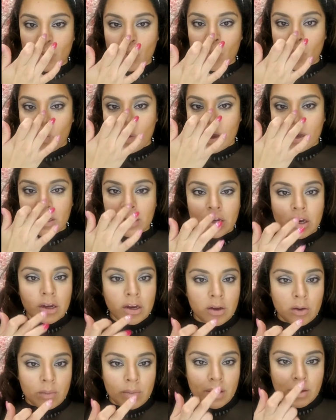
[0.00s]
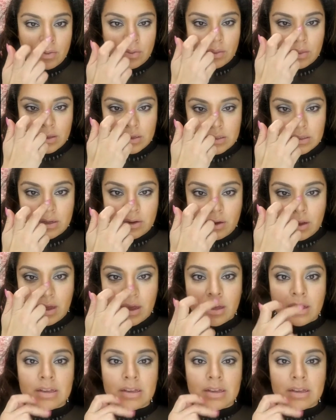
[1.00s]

whiter around this area,